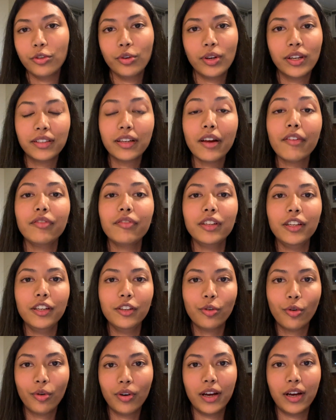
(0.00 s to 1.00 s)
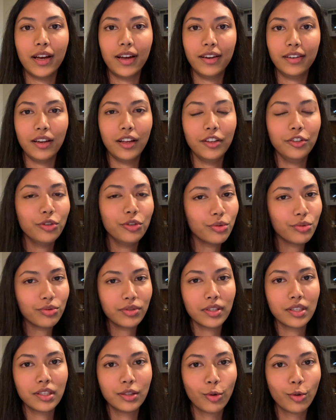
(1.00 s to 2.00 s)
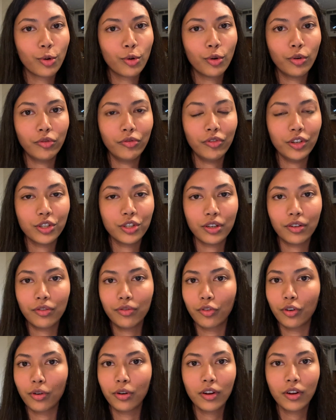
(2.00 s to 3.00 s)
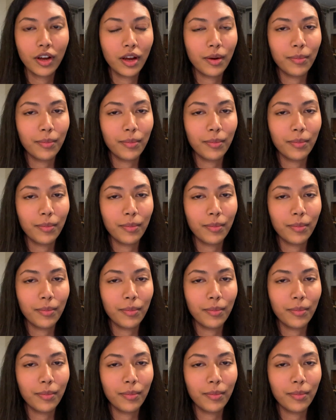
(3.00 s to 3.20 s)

You can definitely go ahead and use this no code feature for